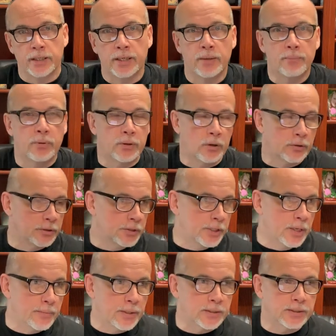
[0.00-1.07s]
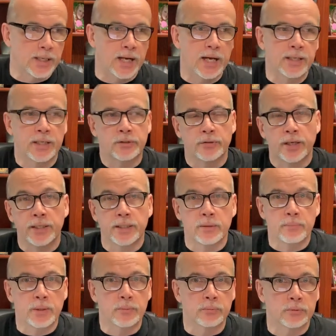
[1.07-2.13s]
and they put all these gimmicks out, and they try to
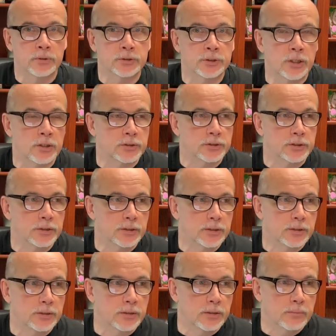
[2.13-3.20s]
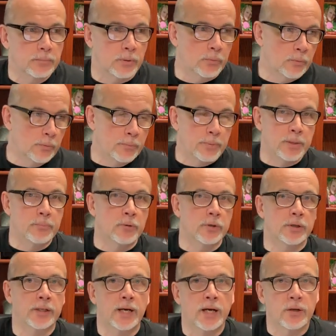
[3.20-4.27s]
get people in the church. But when people
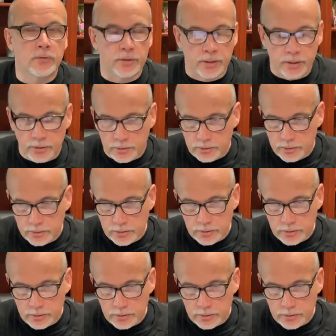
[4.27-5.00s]
go down there,